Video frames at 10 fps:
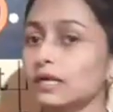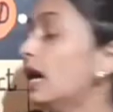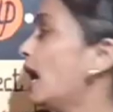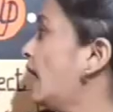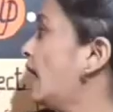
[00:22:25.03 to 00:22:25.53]

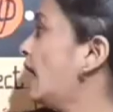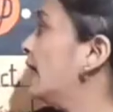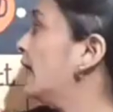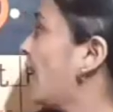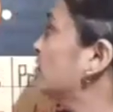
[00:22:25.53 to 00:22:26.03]
I
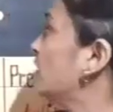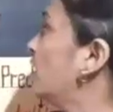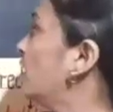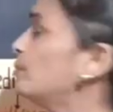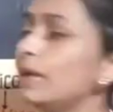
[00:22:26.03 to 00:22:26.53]
have
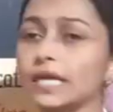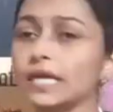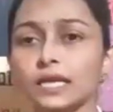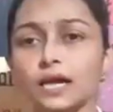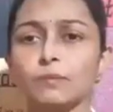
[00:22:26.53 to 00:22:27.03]
a big
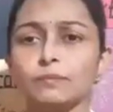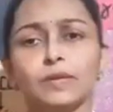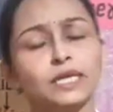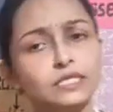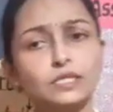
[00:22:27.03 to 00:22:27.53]
cup.
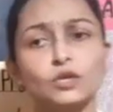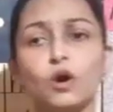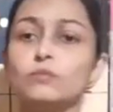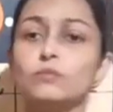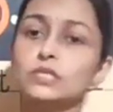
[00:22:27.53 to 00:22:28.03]
It is a
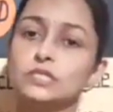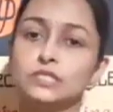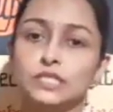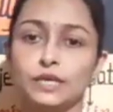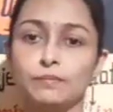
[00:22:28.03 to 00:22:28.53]
normal
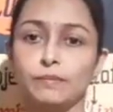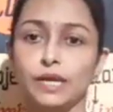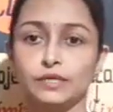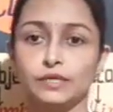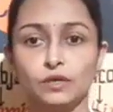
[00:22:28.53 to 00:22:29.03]

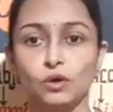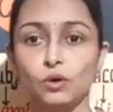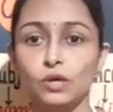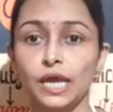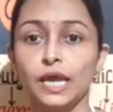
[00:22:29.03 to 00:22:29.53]
statement.
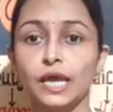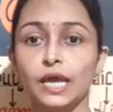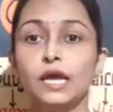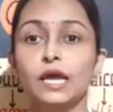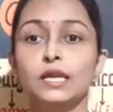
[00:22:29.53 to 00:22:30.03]
Okay,
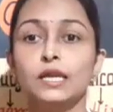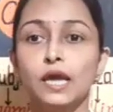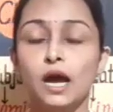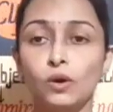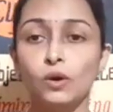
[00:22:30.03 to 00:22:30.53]

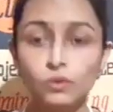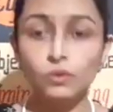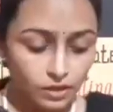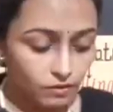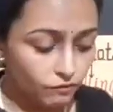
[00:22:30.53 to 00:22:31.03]
now
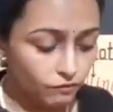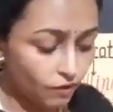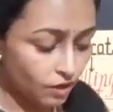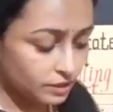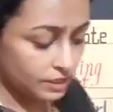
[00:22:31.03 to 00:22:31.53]

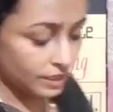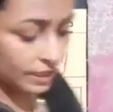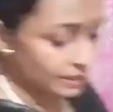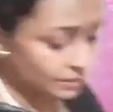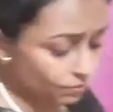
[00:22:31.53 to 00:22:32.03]
for
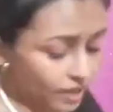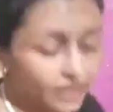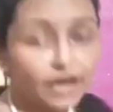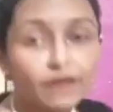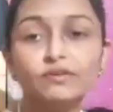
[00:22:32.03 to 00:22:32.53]
this,
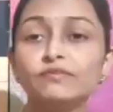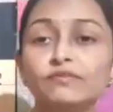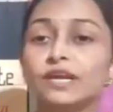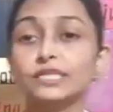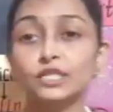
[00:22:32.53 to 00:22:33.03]
whenever we
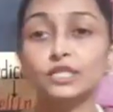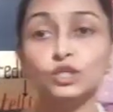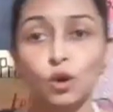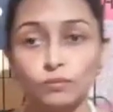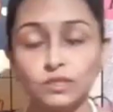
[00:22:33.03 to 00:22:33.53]
write a
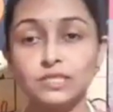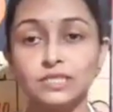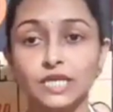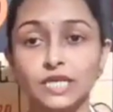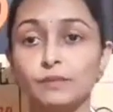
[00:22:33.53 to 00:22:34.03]
normal
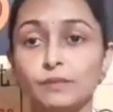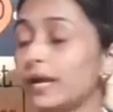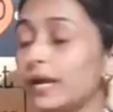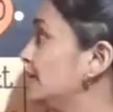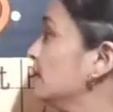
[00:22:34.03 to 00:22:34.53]
statement,
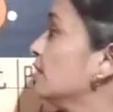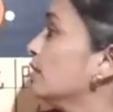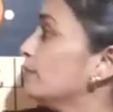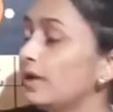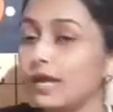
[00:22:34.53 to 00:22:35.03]

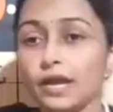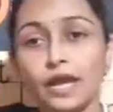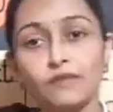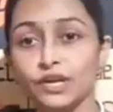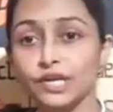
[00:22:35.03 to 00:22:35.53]

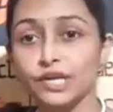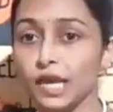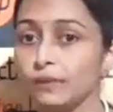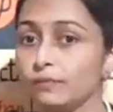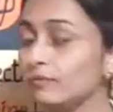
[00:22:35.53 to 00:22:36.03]
every time
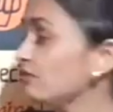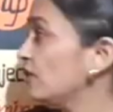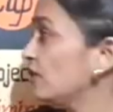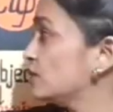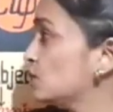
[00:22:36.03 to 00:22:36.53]

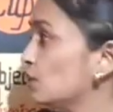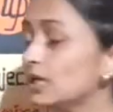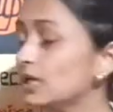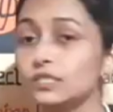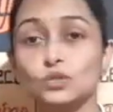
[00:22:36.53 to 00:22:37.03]
first rule
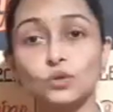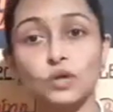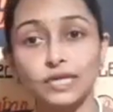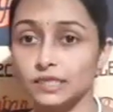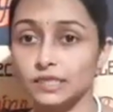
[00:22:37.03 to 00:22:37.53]
is to
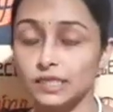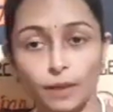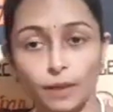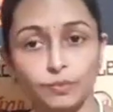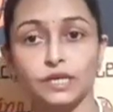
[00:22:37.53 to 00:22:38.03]
write in a
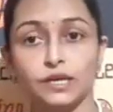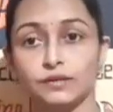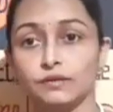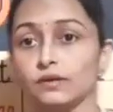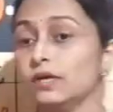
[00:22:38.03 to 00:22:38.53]
capital letter,